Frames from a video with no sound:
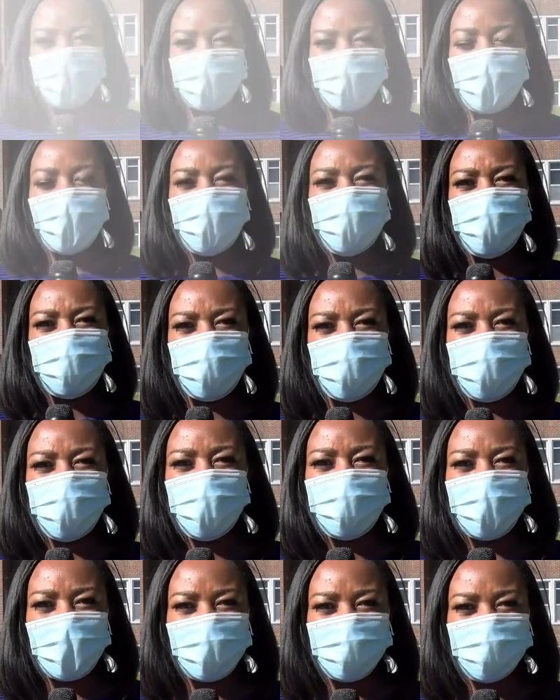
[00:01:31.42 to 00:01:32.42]
Now the
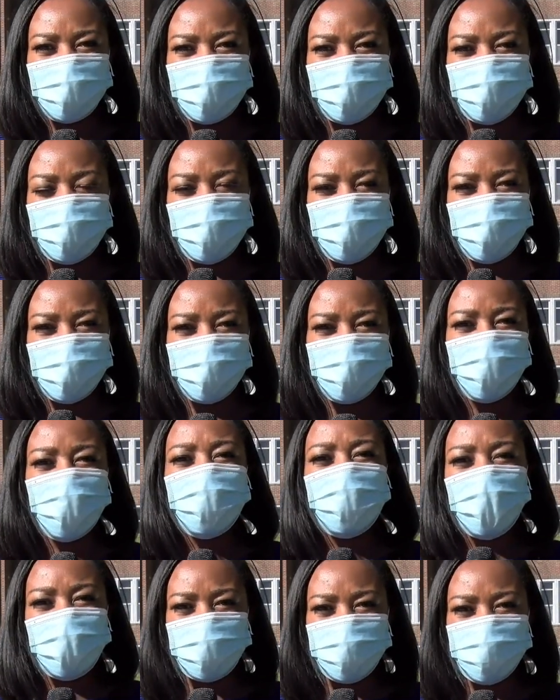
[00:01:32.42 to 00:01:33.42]
board made the decision for
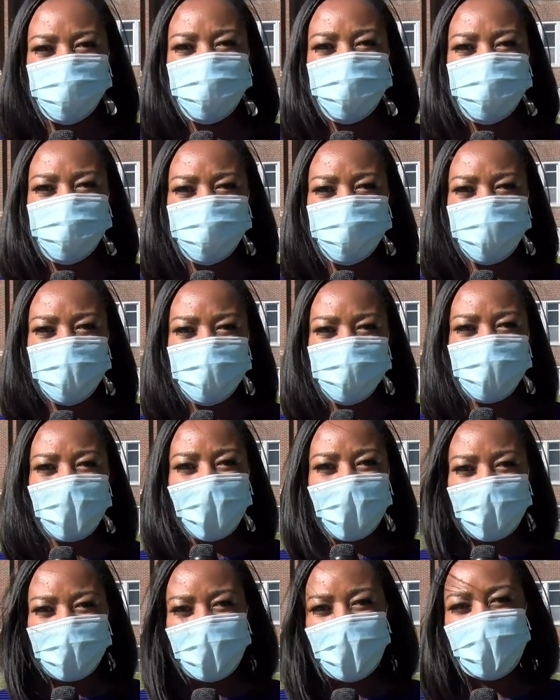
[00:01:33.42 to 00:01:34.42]
middle school students
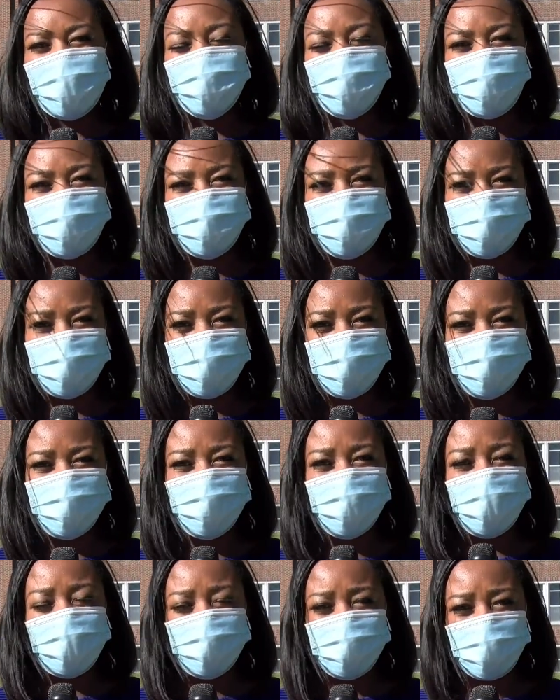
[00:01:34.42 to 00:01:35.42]
and high school students
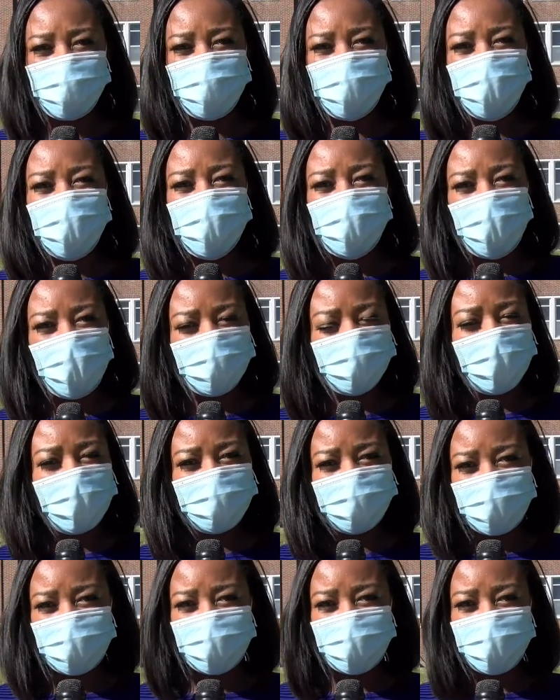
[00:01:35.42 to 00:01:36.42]
to continue with
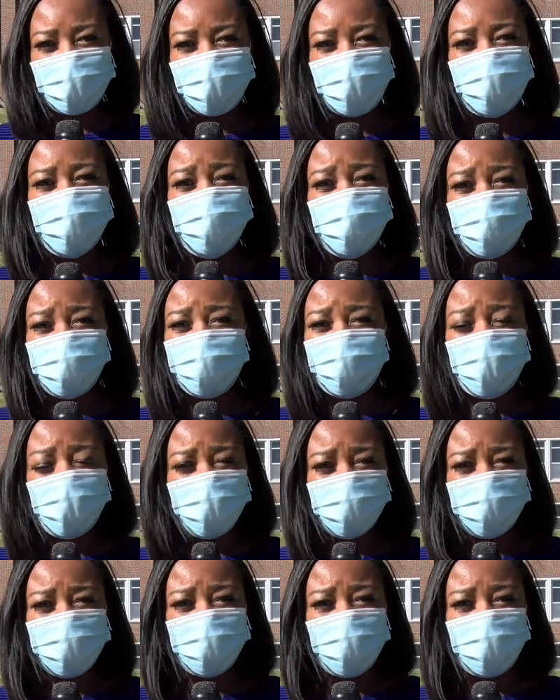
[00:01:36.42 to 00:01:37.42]
online learning until
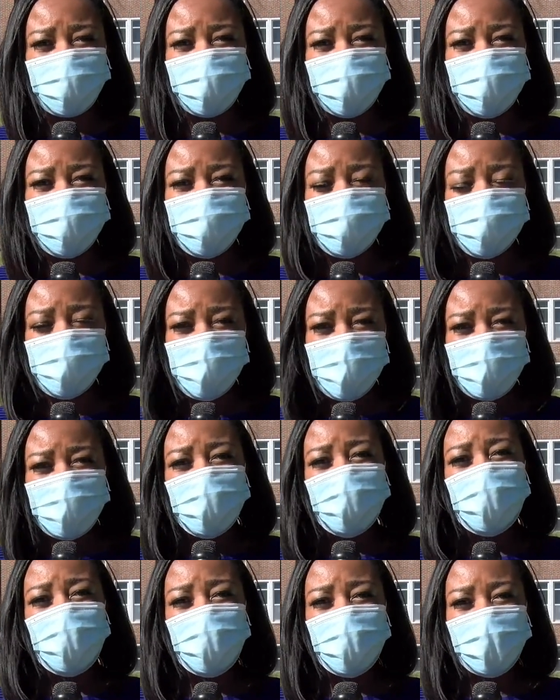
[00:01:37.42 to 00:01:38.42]
further notice.
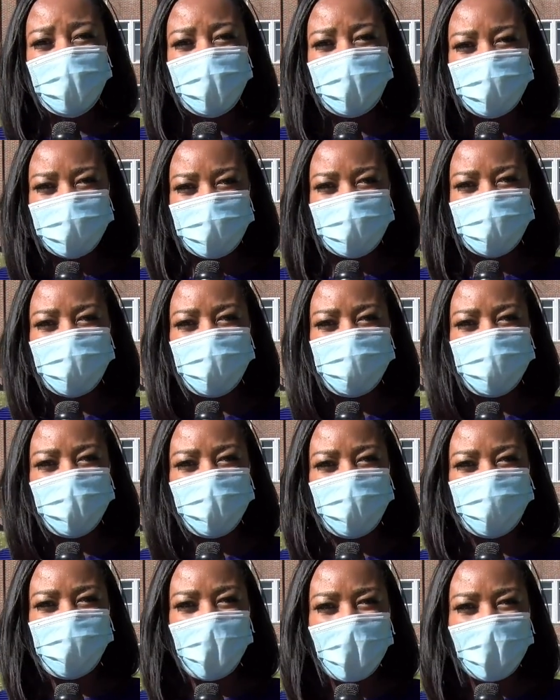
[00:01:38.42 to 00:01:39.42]
Reporting in
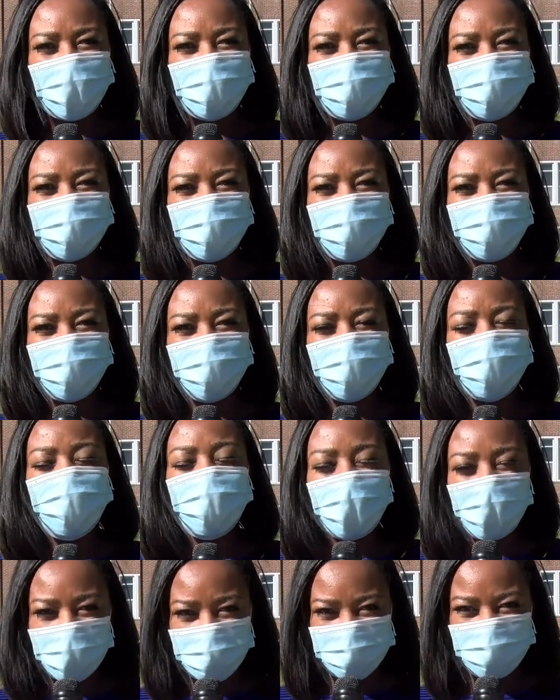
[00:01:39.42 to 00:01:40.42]
Columbia, Ryan
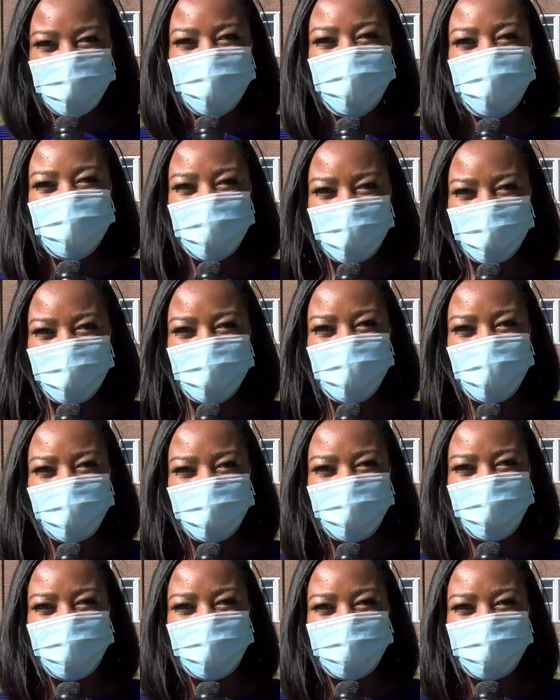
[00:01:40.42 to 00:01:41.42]
Cleveland, ABC
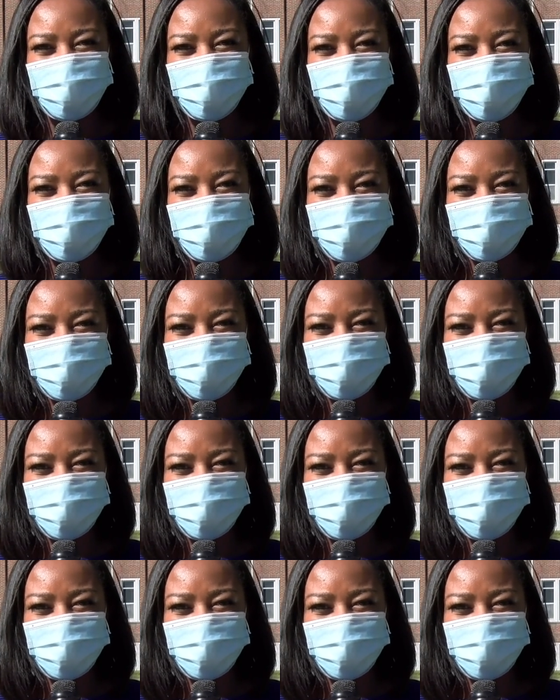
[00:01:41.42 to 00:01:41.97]
17 News.